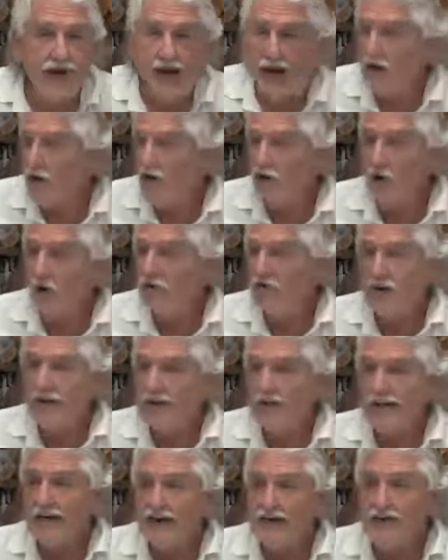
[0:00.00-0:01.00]
I don't know of
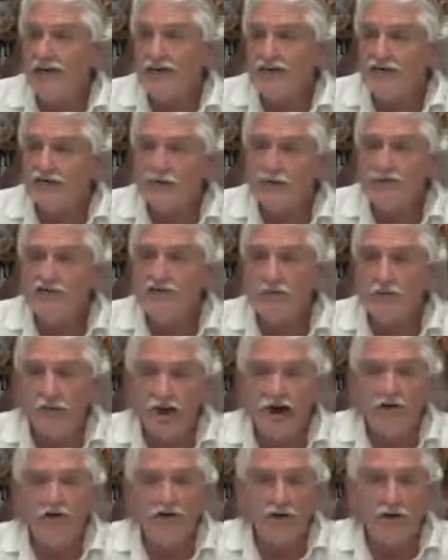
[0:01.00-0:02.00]
any other system
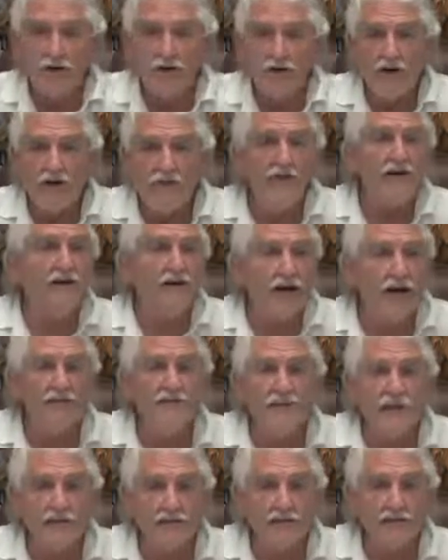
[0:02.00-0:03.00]
out there that
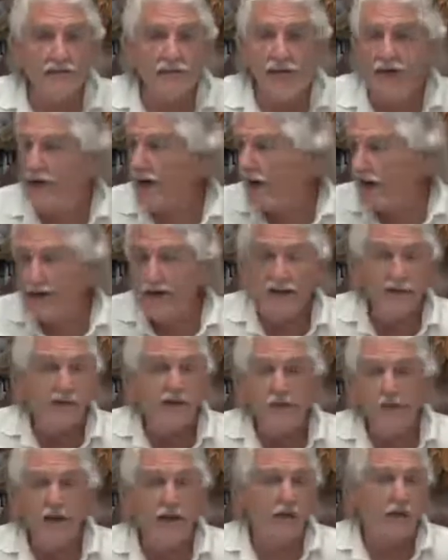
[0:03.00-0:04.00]
does this. And I didn't
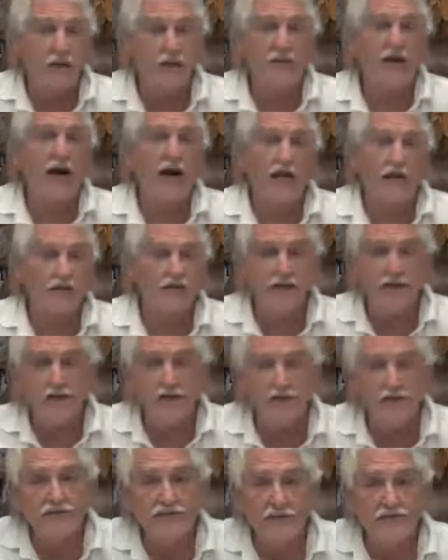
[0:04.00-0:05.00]
create
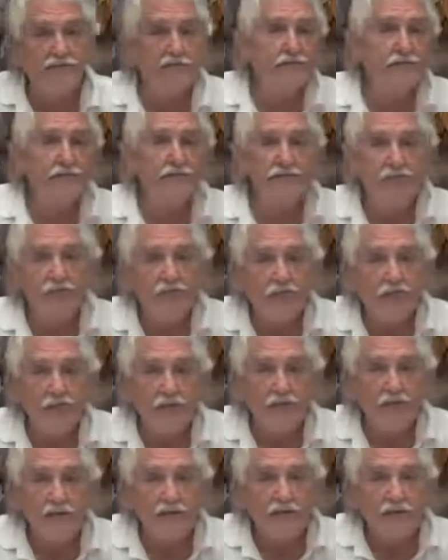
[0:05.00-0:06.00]
detoxification.
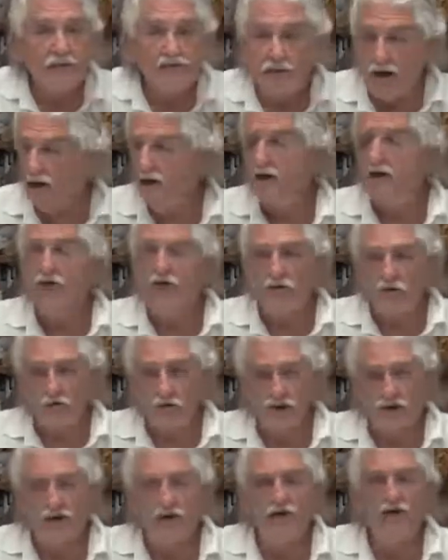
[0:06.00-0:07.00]
But
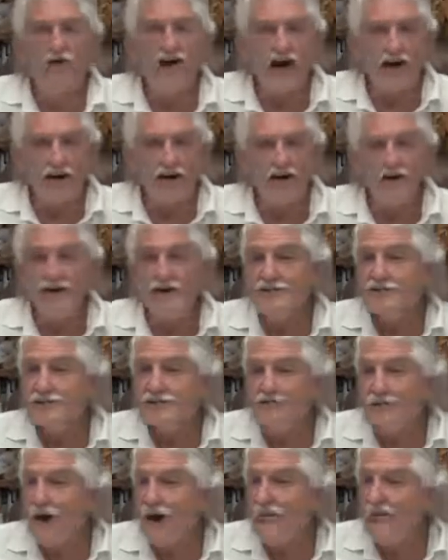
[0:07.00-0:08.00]
we learned how to use
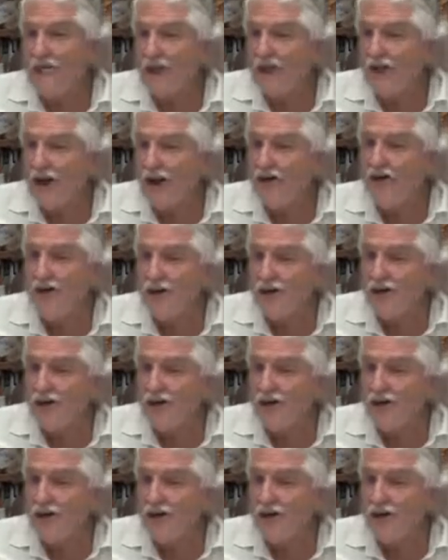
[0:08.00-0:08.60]
it properly, I